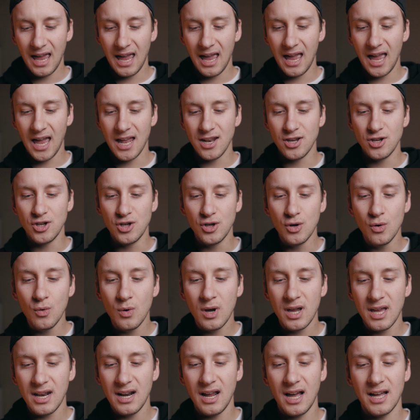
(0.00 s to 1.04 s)
And you
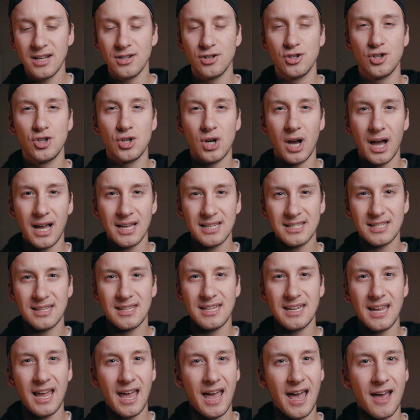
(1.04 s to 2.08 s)
can adjust
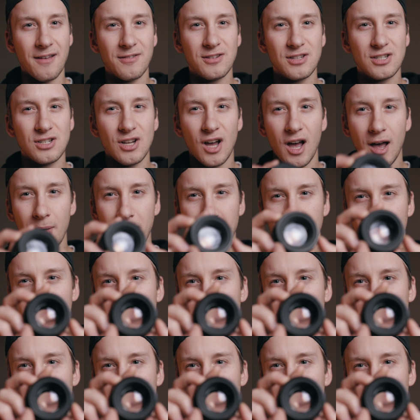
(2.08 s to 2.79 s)
the f-stop